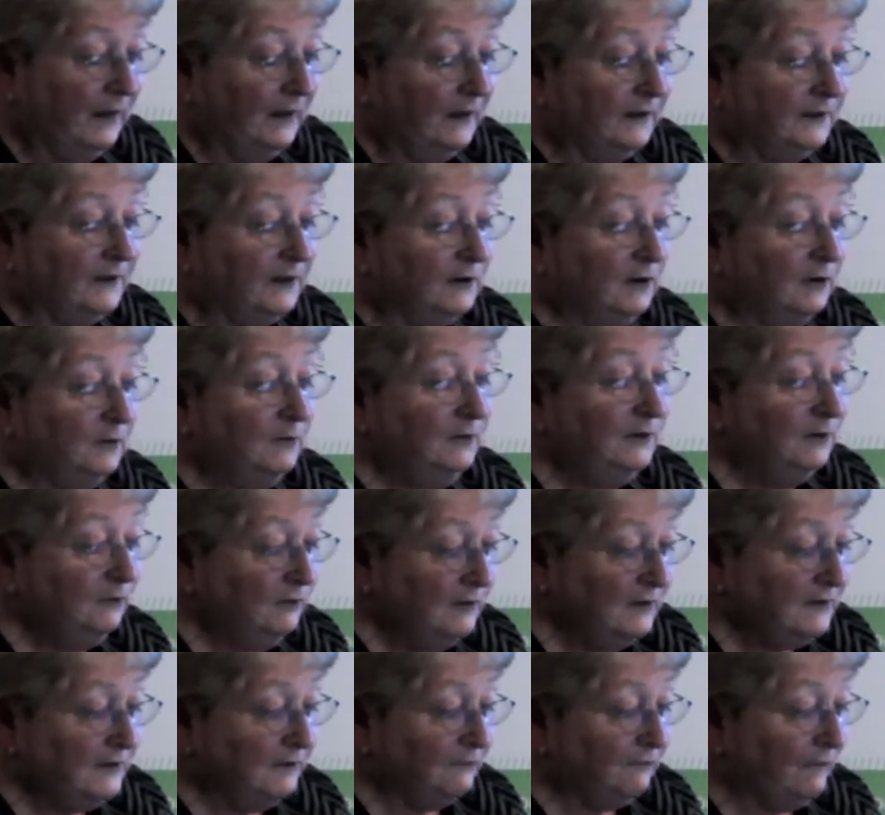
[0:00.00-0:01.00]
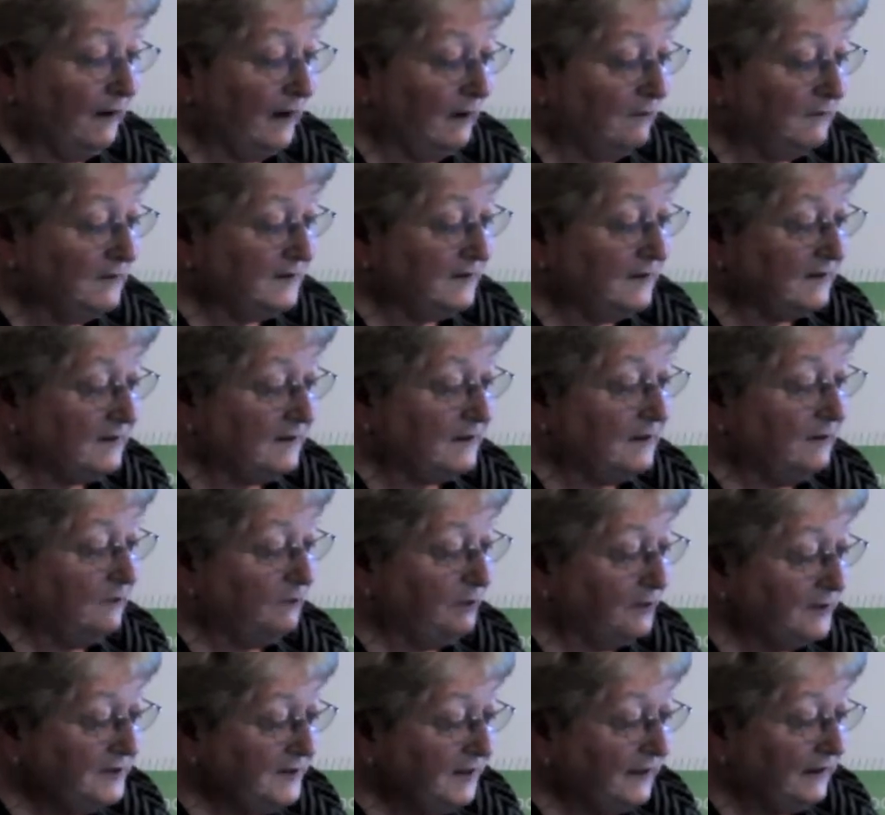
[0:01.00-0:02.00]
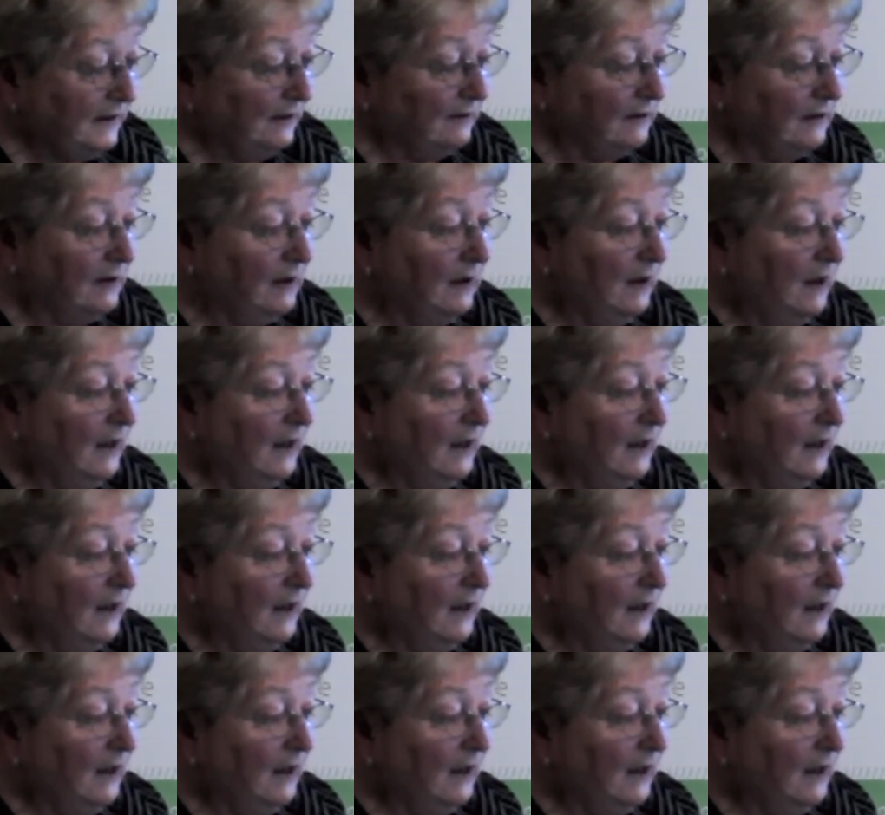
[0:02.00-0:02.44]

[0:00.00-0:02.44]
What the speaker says: The community pharmacist in particular